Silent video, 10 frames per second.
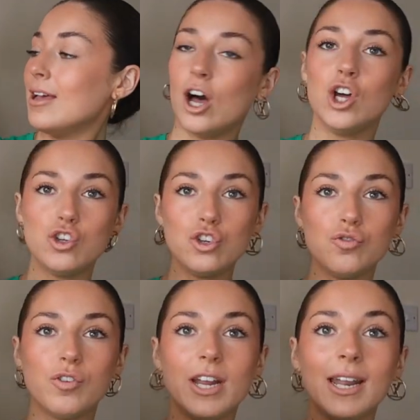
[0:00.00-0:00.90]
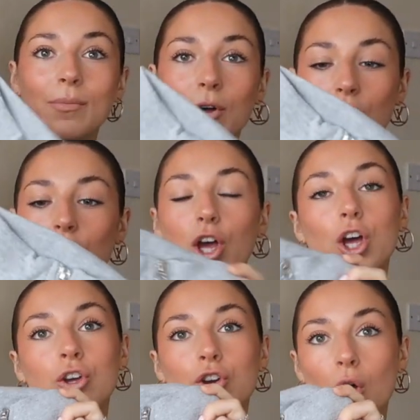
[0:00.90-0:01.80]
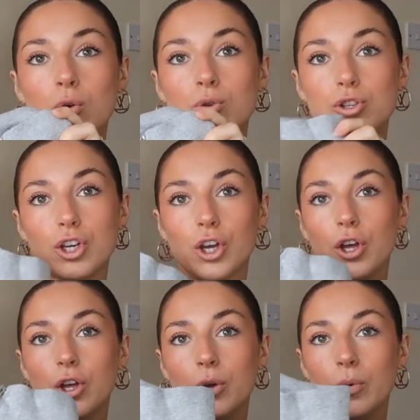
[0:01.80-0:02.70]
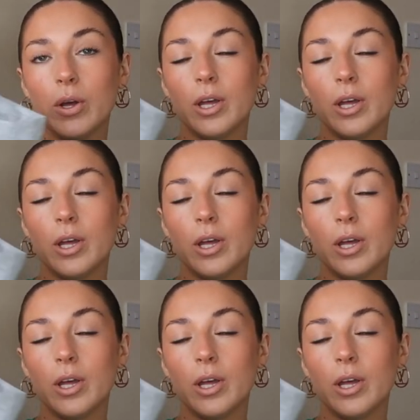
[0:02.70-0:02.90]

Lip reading: I just really want like a go-to